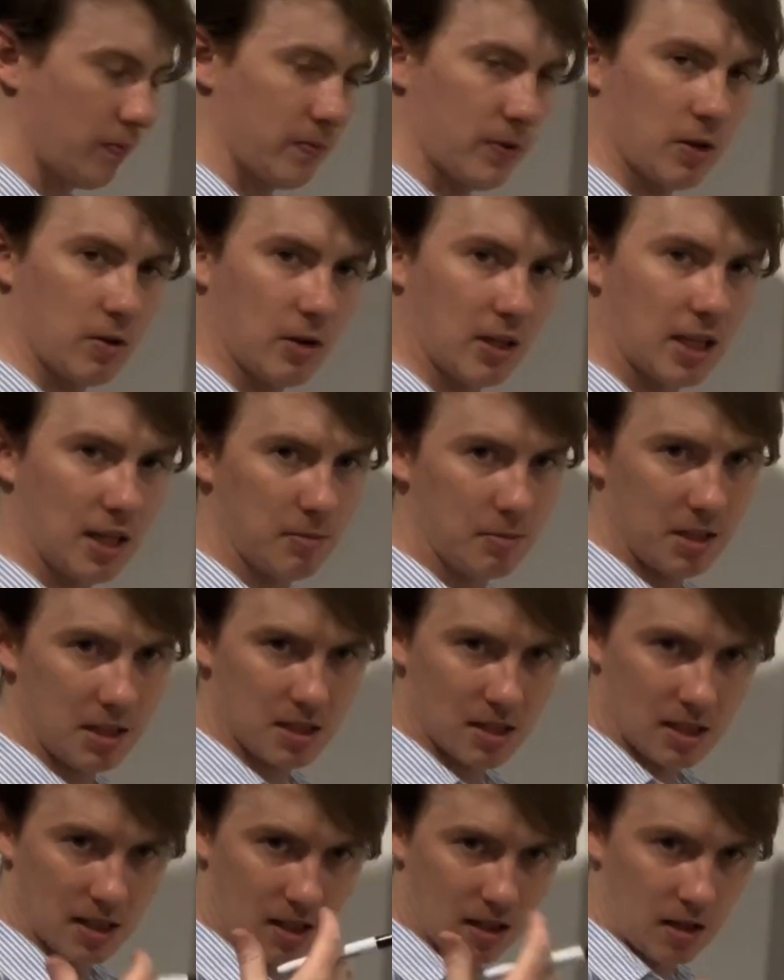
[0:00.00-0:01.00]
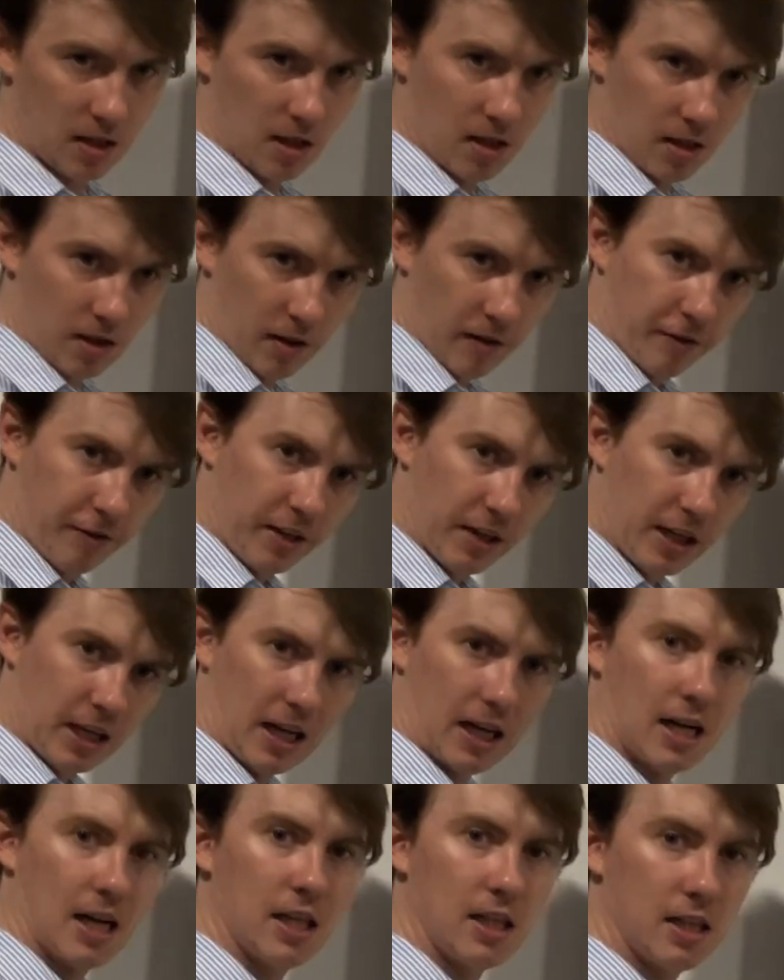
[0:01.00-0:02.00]
Okay, it means they think
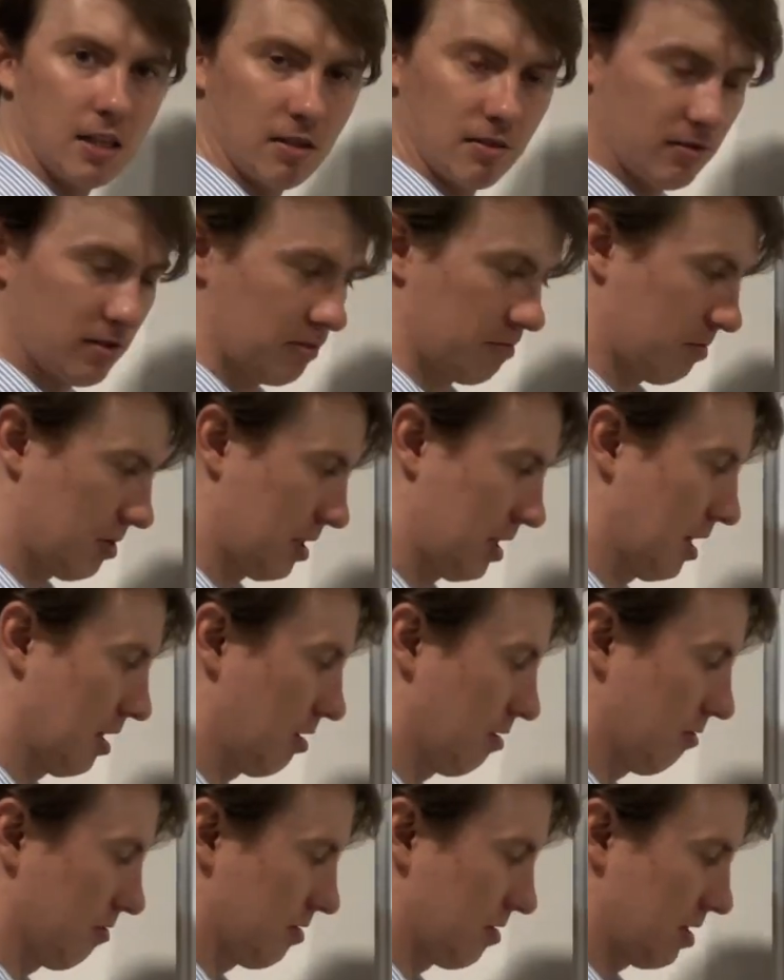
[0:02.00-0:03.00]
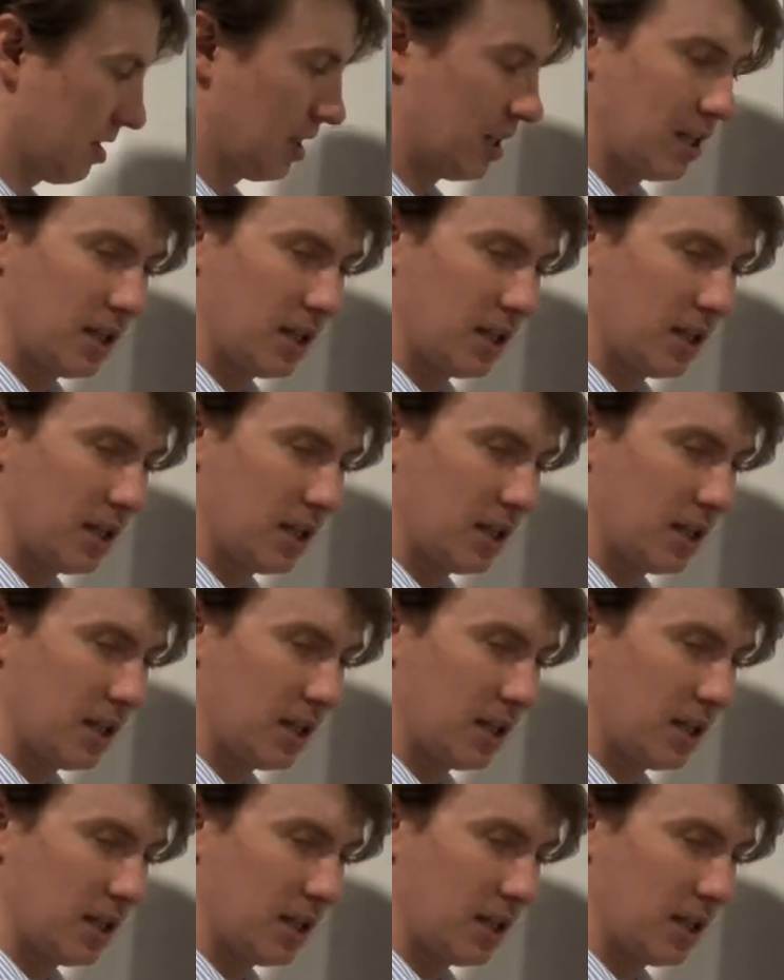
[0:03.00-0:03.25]
highly of themselves.